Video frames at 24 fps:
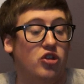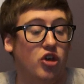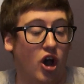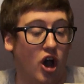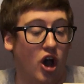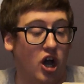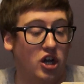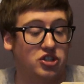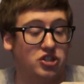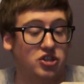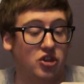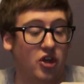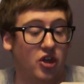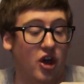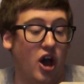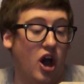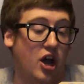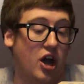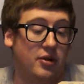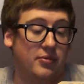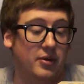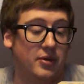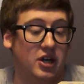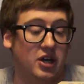the the
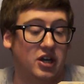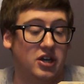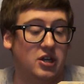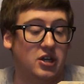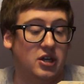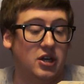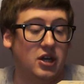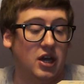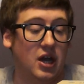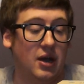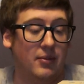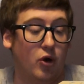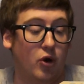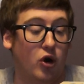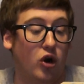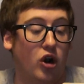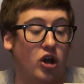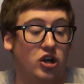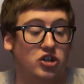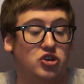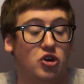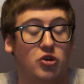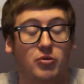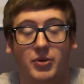Automa um, or
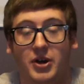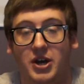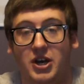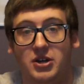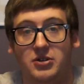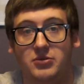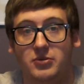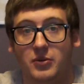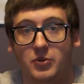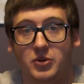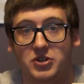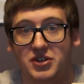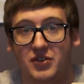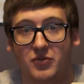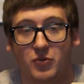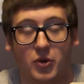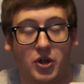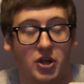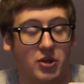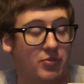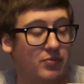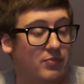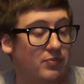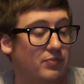Automa, whichever
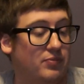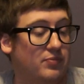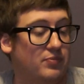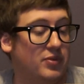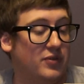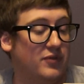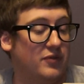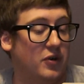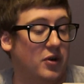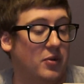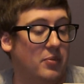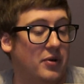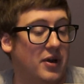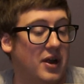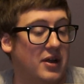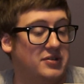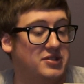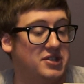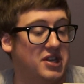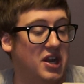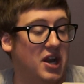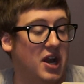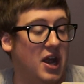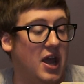we prefer to
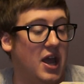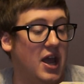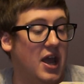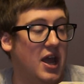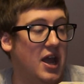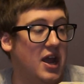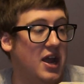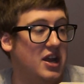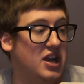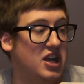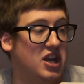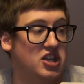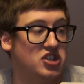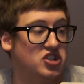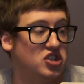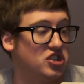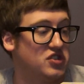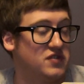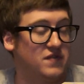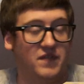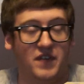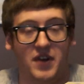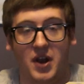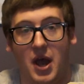pronounce it. It's
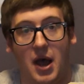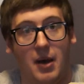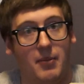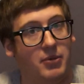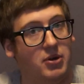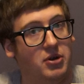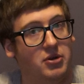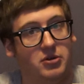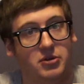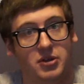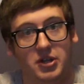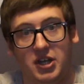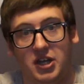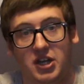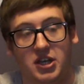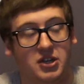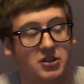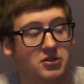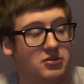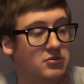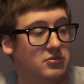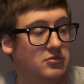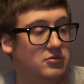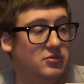just phenomenal
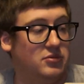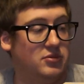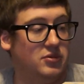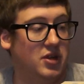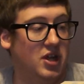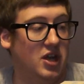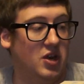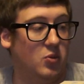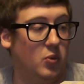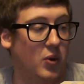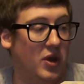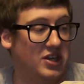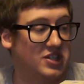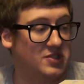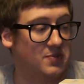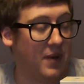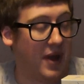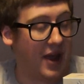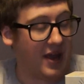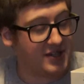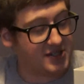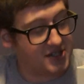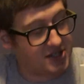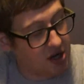in in
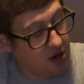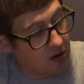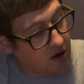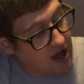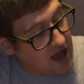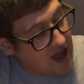Wingspan. So